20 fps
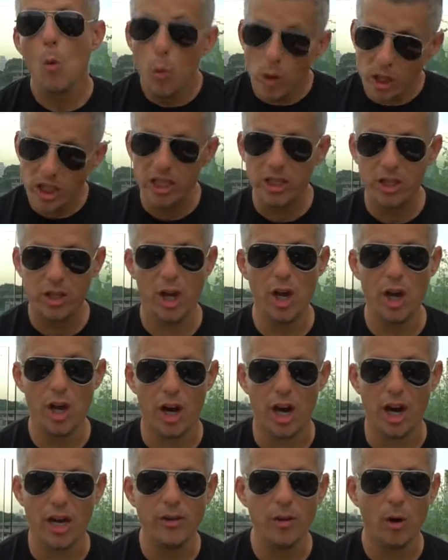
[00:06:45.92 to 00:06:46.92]
which is
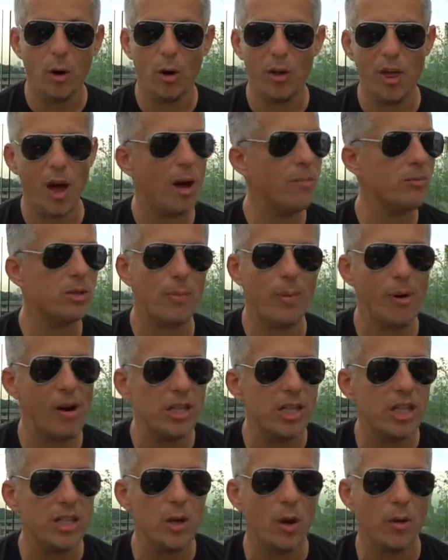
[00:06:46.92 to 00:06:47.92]
good, although I'm
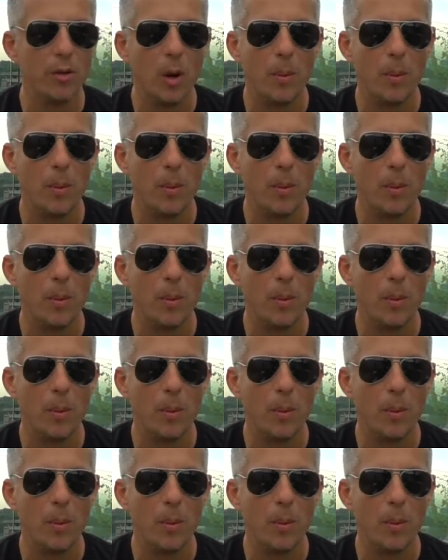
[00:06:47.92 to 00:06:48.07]
surprised she's not